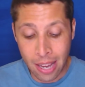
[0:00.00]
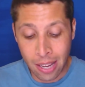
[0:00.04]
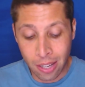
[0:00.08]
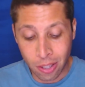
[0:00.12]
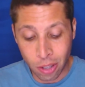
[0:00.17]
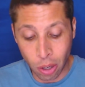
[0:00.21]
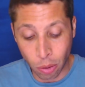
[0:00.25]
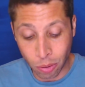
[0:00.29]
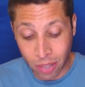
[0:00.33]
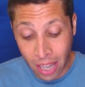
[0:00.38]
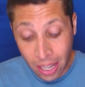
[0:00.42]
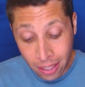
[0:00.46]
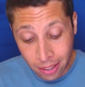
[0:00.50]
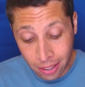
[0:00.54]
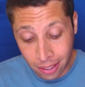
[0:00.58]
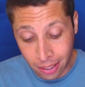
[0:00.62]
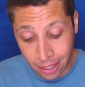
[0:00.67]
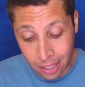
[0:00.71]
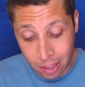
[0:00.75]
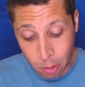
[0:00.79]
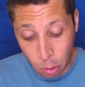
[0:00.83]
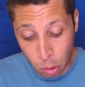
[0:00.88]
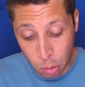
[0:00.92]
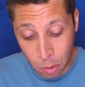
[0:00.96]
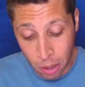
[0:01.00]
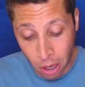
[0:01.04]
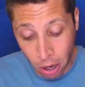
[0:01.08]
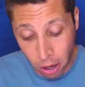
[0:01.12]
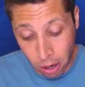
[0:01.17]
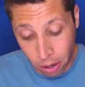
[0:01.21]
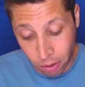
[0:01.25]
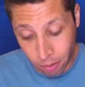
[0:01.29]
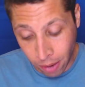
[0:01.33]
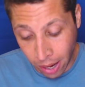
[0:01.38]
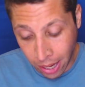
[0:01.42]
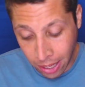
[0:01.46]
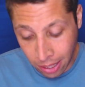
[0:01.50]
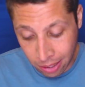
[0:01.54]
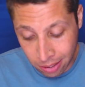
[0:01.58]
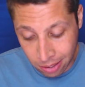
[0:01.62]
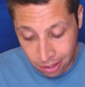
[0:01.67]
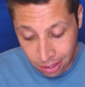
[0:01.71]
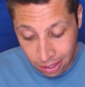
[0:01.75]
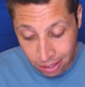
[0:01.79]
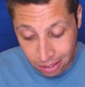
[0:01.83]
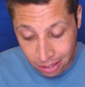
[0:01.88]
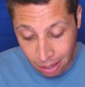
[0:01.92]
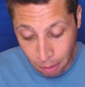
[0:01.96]
So technically, it's supposed to be hard, right?
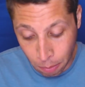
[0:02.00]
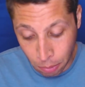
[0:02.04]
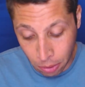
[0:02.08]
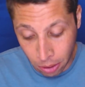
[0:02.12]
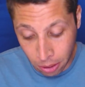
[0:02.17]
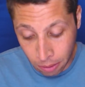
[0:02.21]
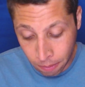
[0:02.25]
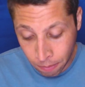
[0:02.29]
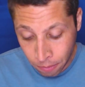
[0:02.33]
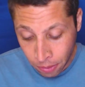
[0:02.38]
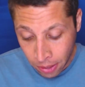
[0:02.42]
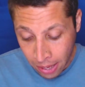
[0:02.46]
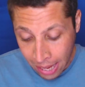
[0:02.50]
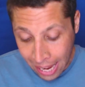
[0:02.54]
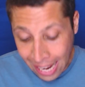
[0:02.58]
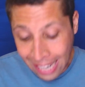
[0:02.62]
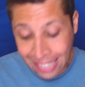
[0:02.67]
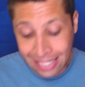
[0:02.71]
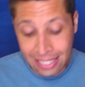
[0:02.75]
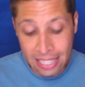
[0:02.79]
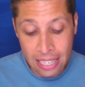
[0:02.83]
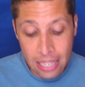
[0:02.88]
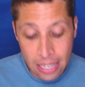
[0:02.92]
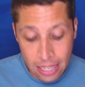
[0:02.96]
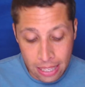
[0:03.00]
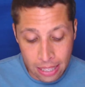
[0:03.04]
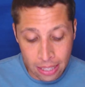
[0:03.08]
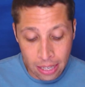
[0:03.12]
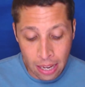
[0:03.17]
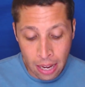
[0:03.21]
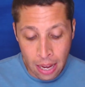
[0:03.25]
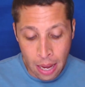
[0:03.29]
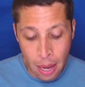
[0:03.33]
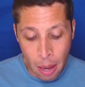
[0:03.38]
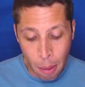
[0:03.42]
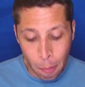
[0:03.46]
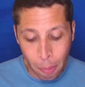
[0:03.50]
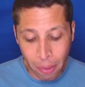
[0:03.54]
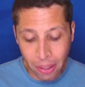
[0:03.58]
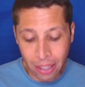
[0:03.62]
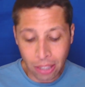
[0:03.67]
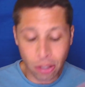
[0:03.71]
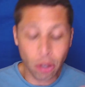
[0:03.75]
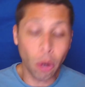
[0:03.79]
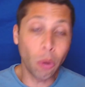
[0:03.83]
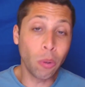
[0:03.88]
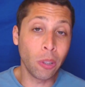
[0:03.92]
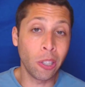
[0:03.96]
It's it's number 18, but I think
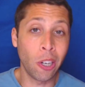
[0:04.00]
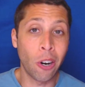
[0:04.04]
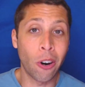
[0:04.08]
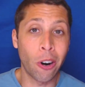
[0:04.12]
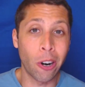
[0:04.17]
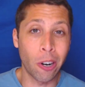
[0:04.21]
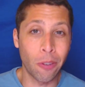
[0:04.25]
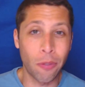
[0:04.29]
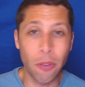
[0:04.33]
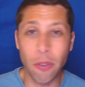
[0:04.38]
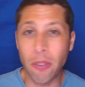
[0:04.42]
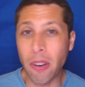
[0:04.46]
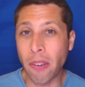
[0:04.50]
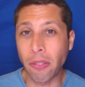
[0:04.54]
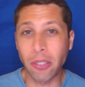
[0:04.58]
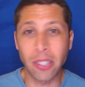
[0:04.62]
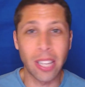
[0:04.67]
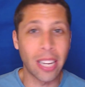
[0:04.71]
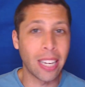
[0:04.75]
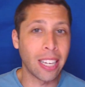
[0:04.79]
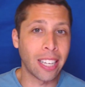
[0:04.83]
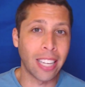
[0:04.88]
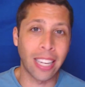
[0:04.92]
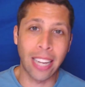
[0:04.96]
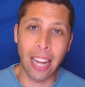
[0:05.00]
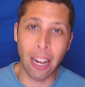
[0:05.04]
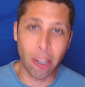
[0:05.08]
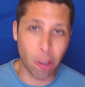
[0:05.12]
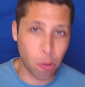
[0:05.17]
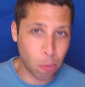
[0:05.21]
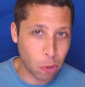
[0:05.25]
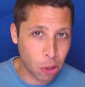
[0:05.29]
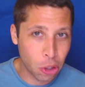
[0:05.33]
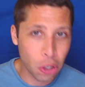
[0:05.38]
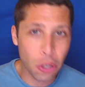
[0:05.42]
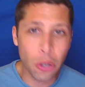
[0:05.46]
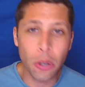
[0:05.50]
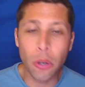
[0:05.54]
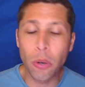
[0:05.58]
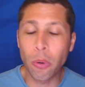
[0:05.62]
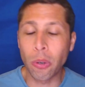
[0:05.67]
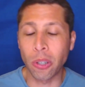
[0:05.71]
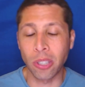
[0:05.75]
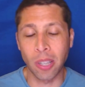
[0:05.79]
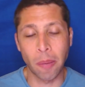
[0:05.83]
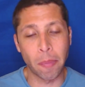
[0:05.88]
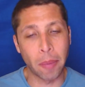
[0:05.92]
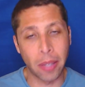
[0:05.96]
it's only hard if you've never taken like algebra 2
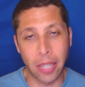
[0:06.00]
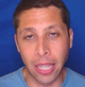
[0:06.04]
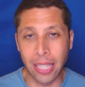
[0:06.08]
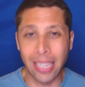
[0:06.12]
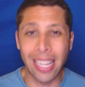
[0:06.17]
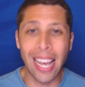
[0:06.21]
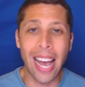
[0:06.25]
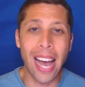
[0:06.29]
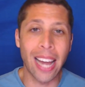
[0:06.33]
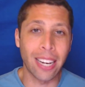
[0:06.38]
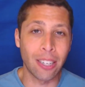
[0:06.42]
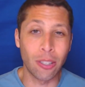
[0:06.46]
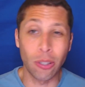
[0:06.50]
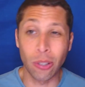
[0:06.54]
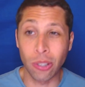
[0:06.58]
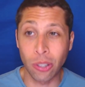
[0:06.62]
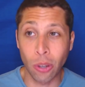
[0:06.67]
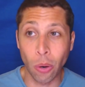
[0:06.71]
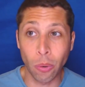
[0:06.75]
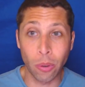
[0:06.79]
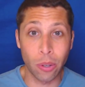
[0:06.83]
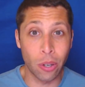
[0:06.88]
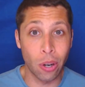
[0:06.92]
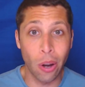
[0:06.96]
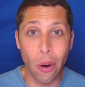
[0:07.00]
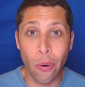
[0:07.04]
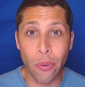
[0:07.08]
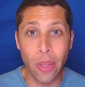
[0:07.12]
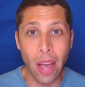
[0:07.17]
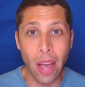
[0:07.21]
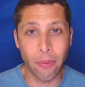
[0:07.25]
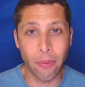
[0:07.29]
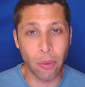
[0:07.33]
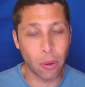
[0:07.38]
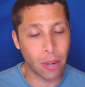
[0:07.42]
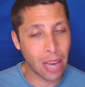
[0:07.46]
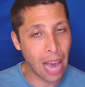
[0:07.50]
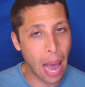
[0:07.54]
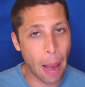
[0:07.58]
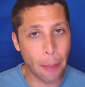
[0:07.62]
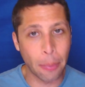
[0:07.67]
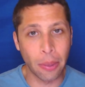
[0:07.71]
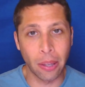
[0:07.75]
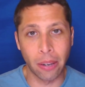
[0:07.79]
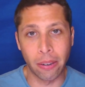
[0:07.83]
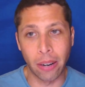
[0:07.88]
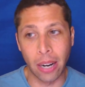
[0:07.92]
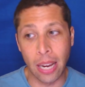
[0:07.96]
or something like that and you just don't know
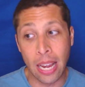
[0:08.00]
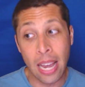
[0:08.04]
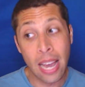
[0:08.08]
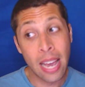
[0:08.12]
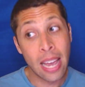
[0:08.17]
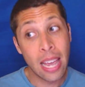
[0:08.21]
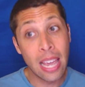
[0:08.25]
vocabulary.